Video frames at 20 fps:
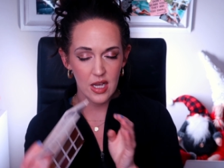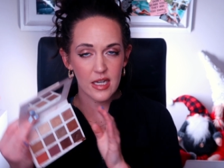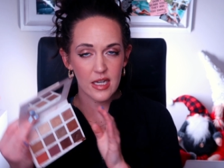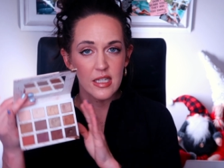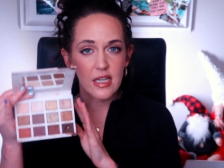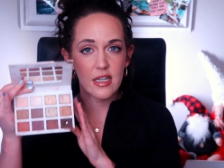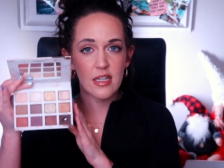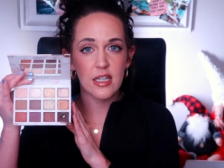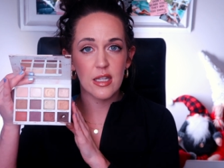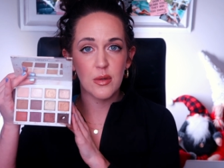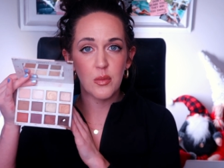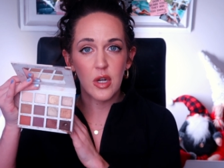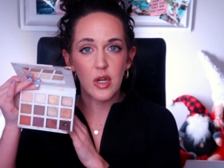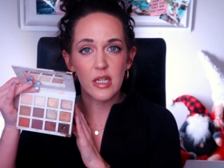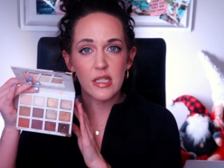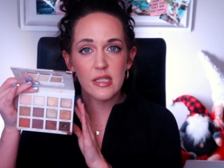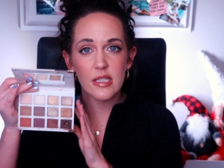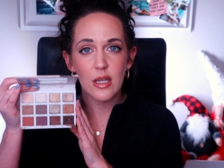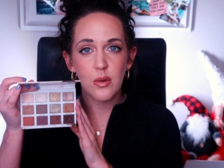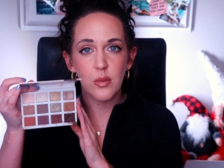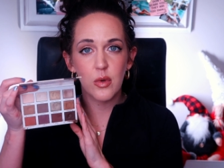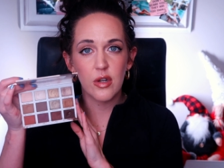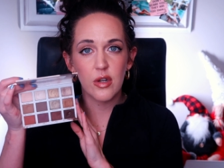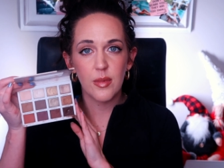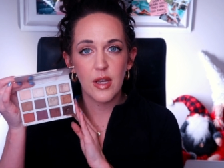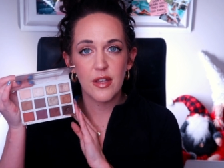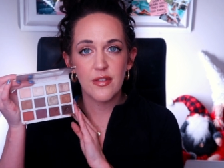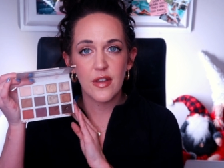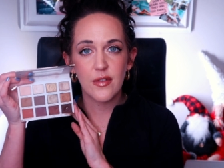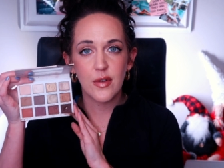Identity 1 is like one
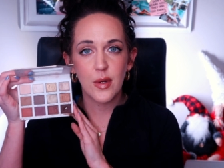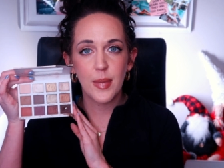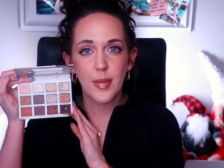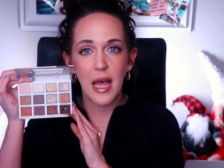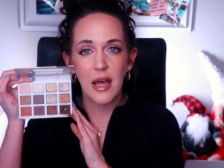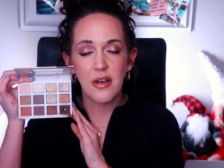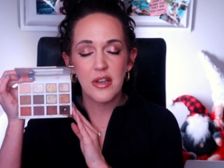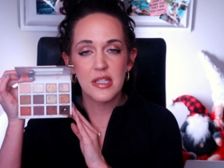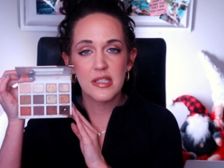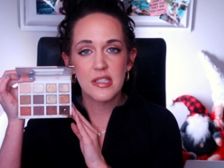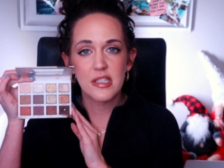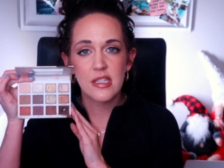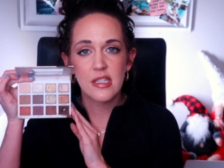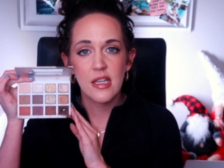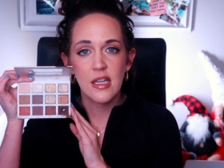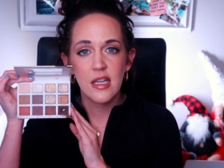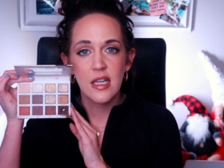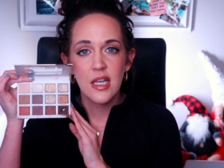of my favorite palettes.